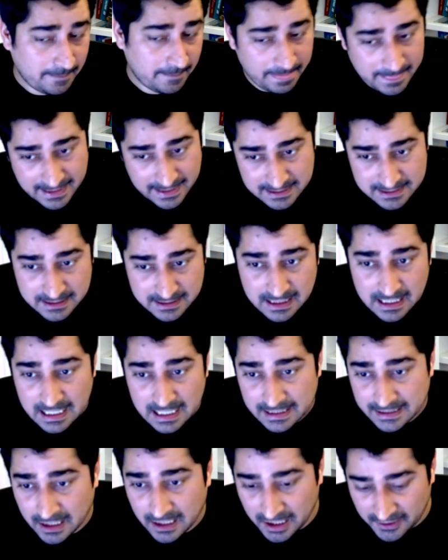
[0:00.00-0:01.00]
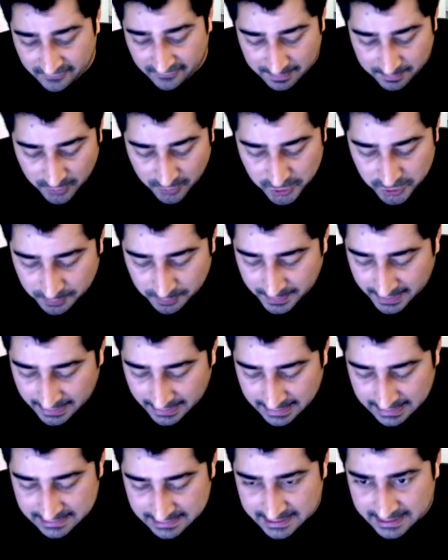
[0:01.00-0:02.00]
Yes. Now if I'm going to print
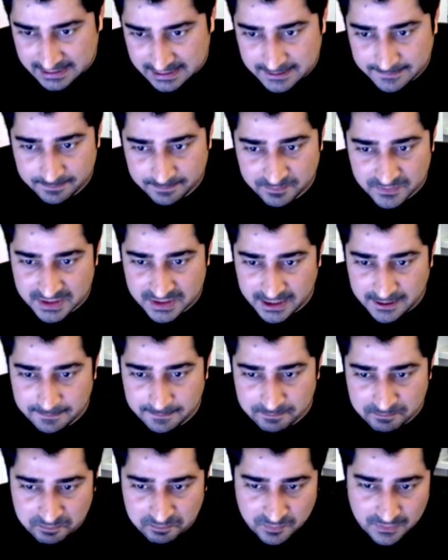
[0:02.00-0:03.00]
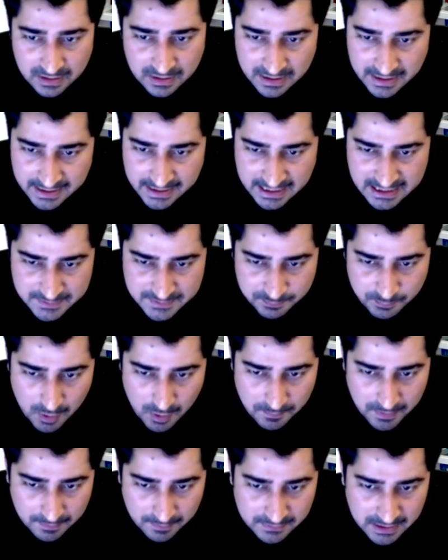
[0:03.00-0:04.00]
L6, see, it has
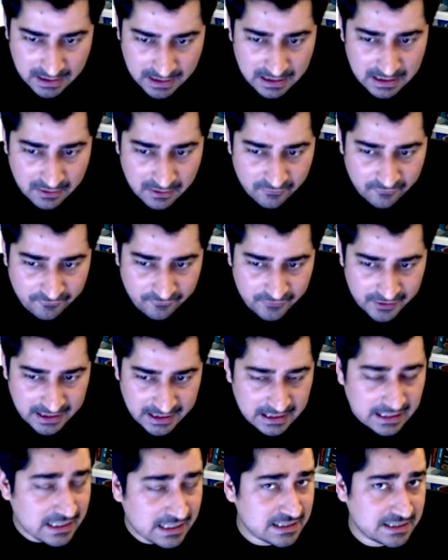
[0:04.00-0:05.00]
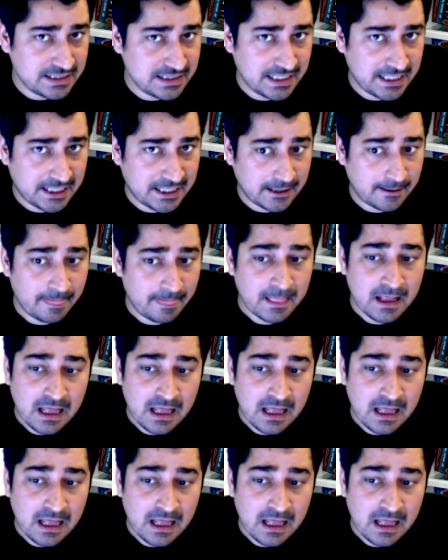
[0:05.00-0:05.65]
popped up the very last data.